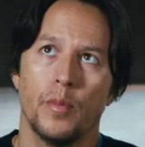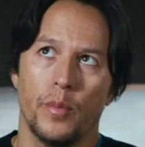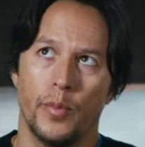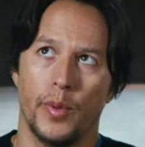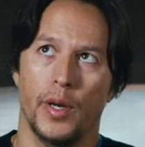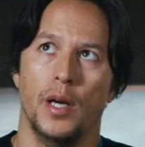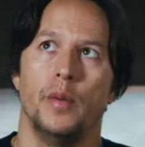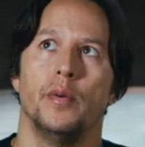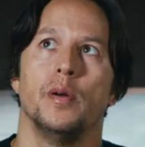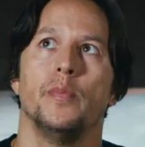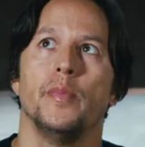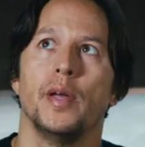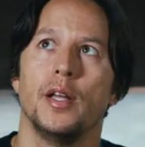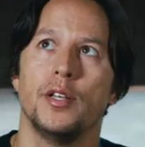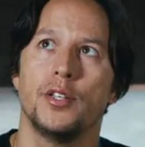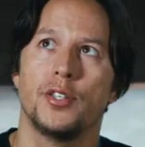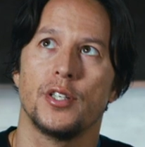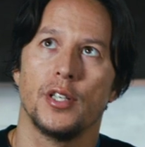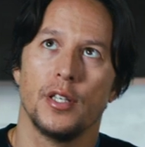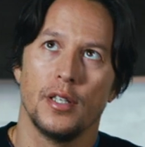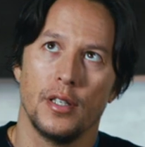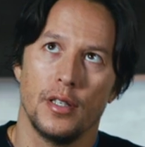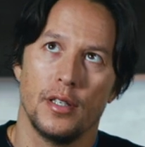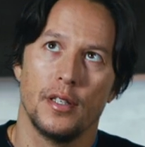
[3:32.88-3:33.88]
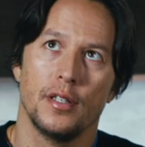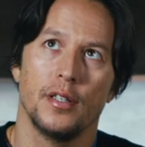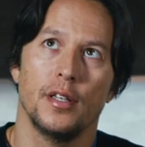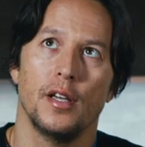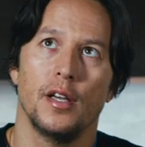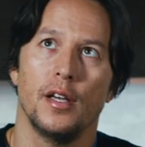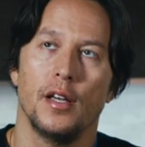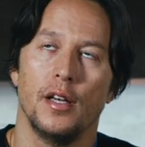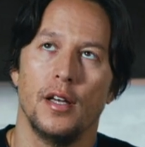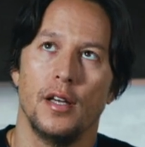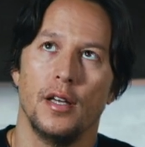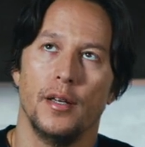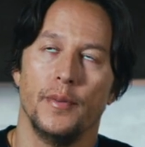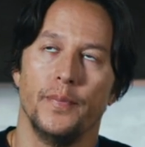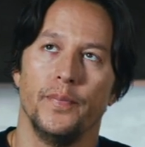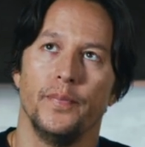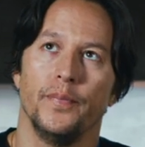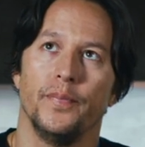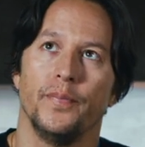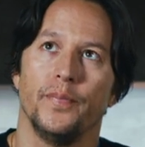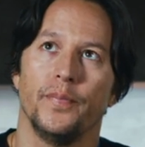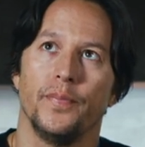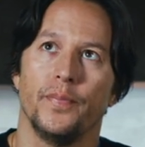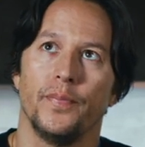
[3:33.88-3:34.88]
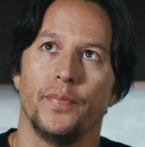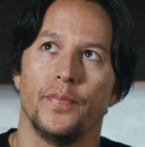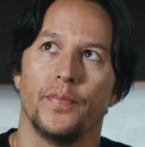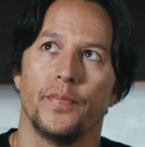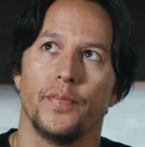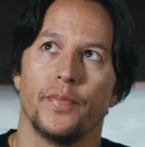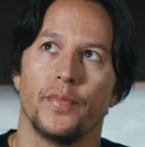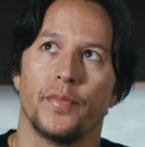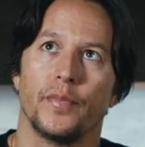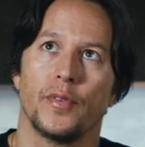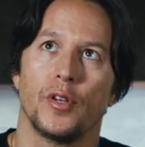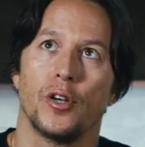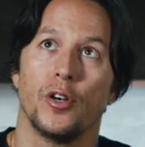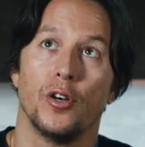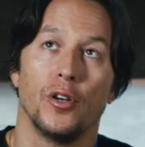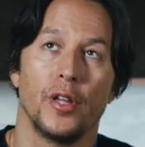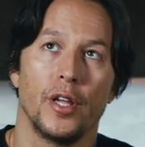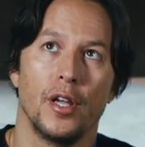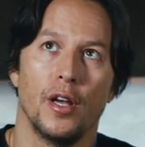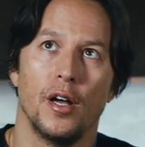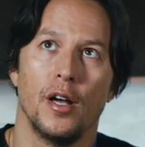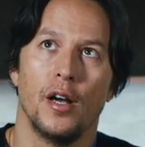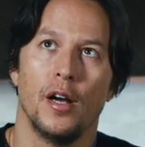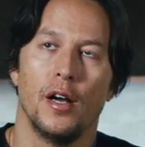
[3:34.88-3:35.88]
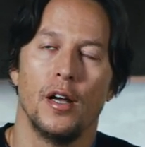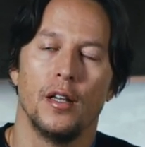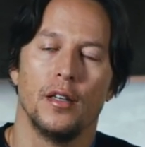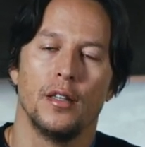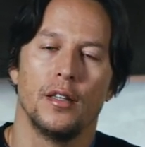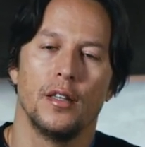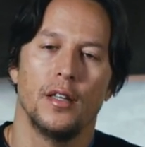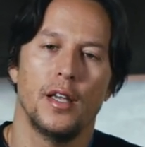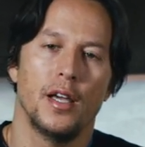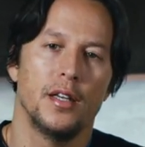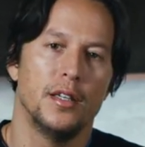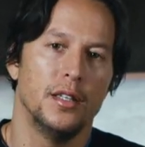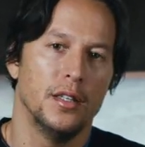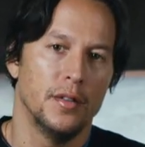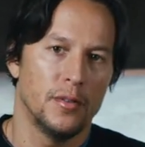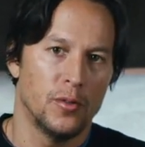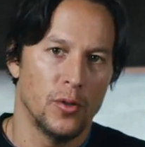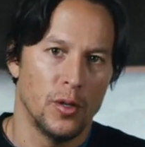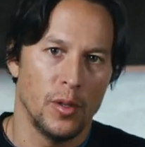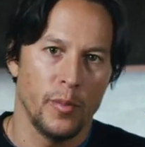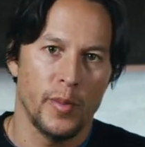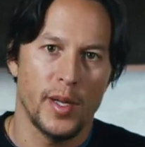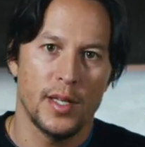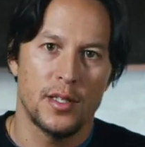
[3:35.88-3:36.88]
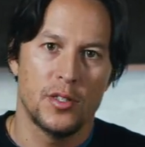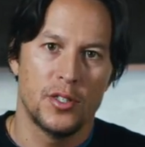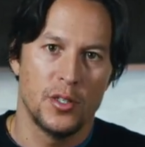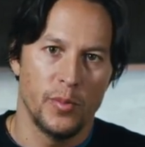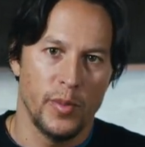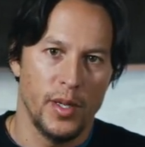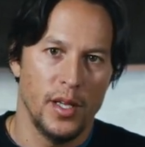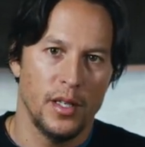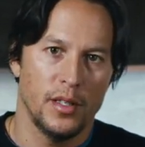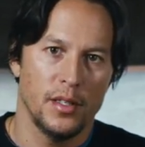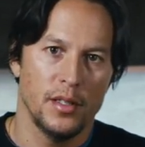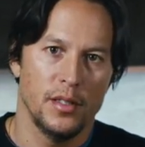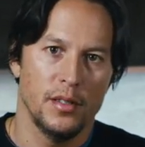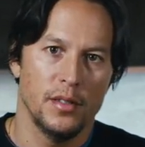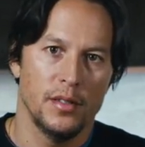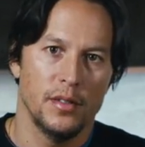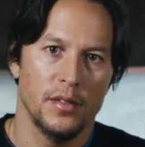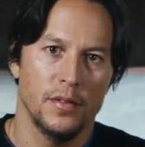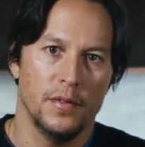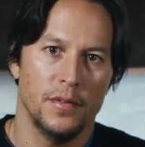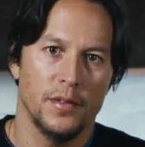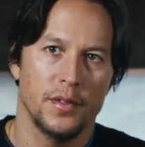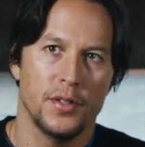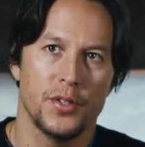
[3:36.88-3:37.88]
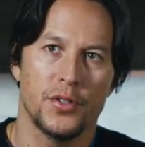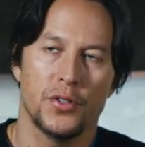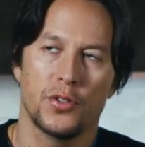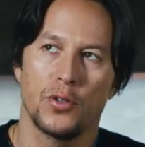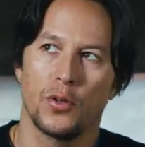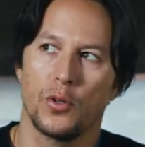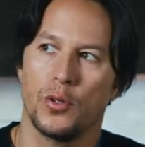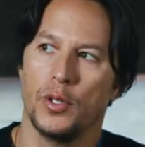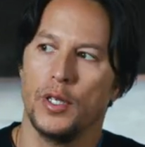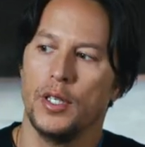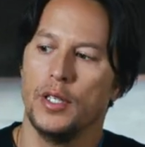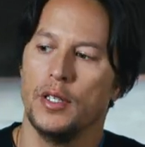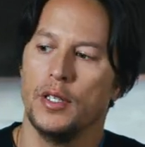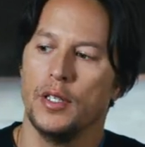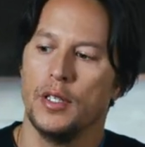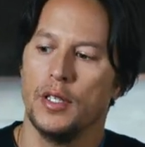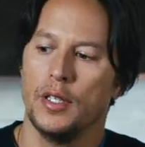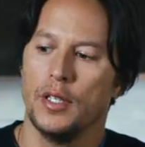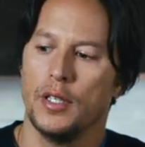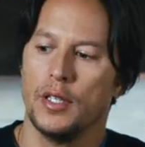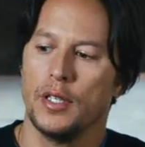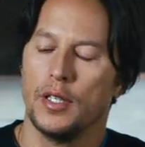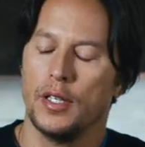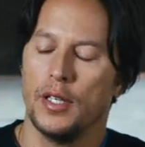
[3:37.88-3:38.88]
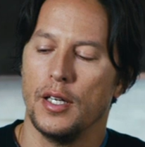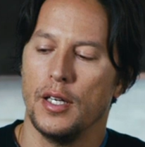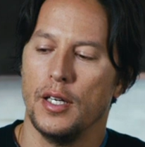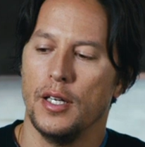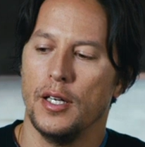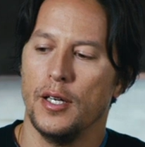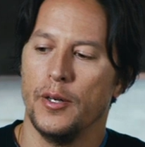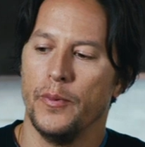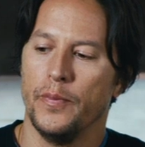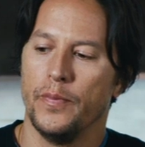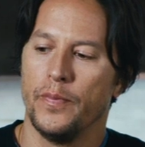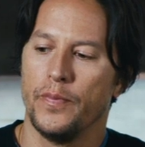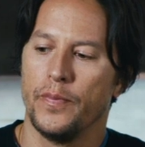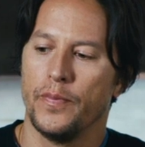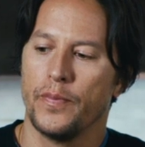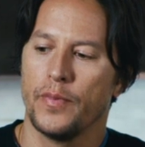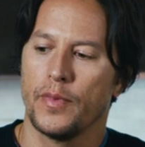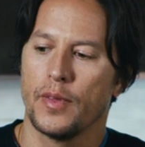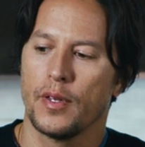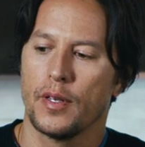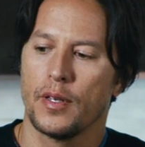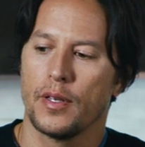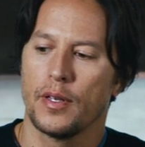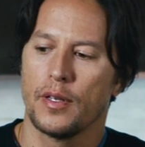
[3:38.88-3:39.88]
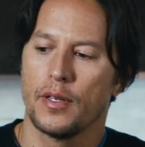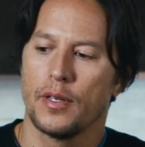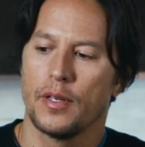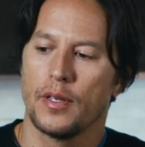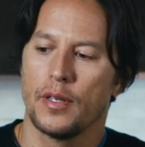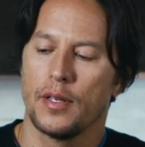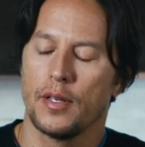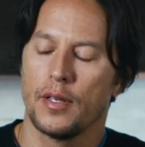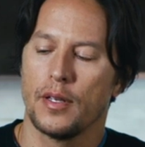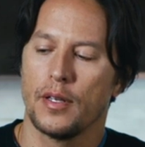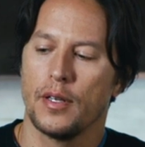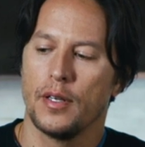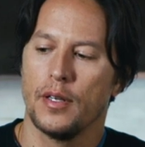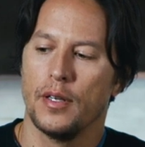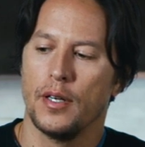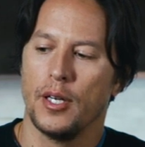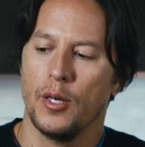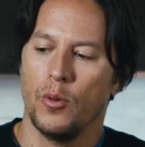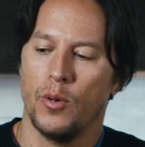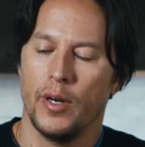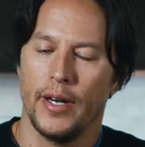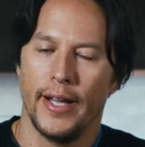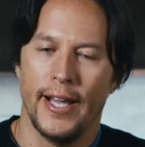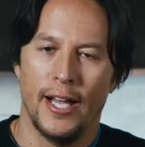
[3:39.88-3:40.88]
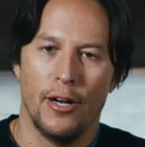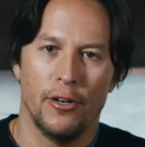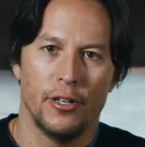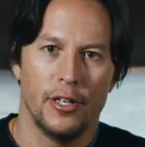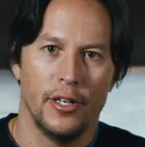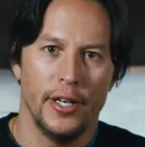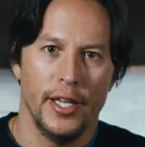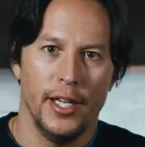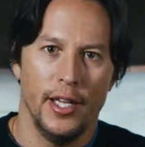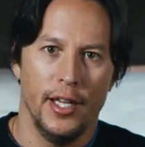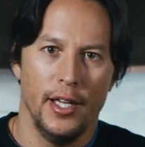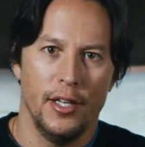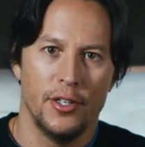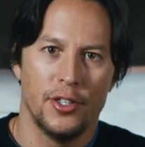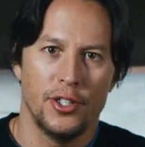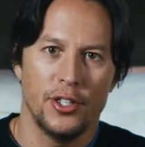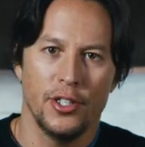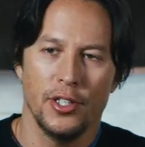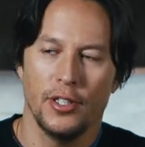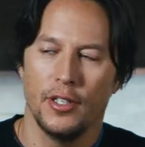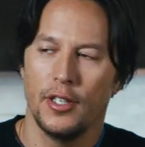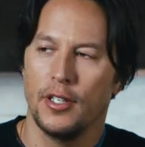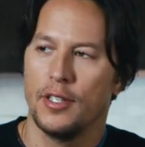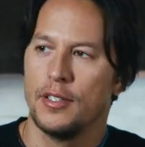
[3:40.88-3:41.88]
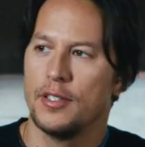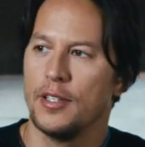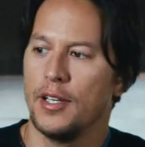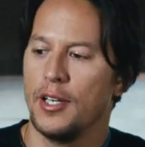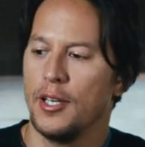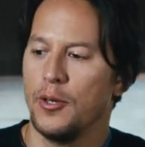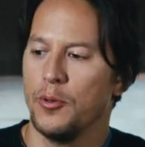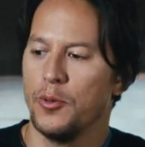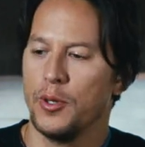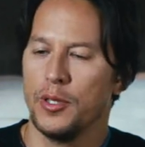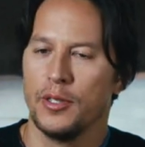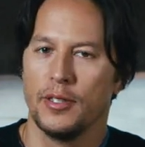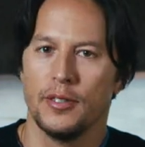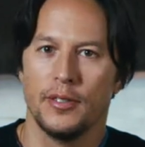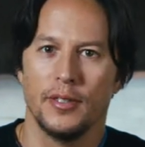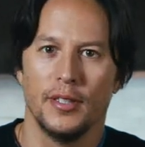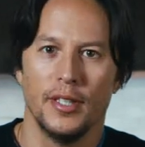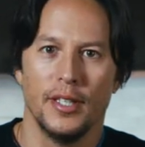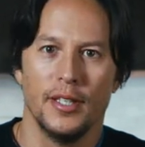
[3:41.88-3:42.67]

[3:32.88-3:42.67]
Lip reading: Barbara mentioned early on the idea of going back to Jamaica for this story. I don't want to out her age to anyone